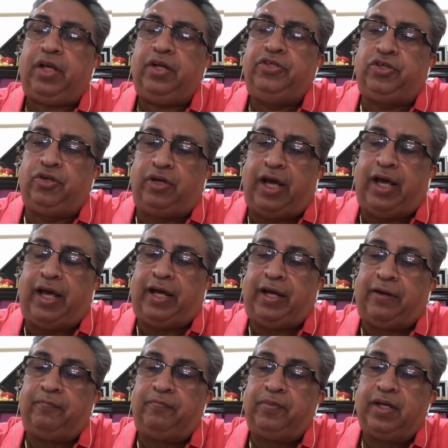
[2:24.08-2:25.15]
Today,
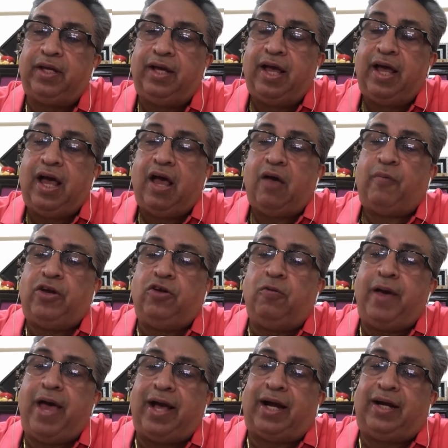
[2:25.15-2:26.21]
when you
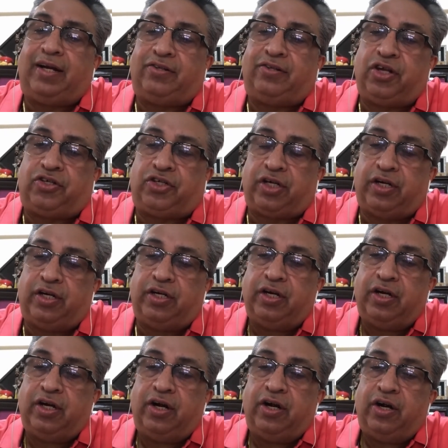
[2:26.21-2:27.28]
make a decision
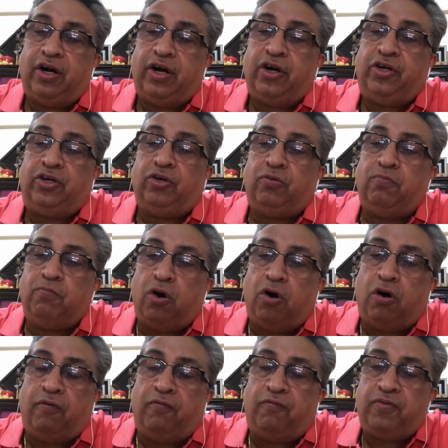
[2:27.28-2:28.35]
to
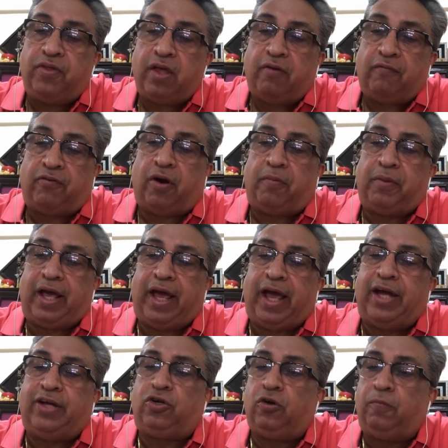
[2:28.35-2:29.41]
move from
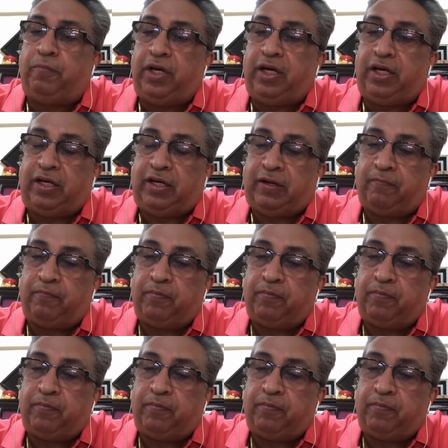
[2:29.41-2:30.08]
A to B,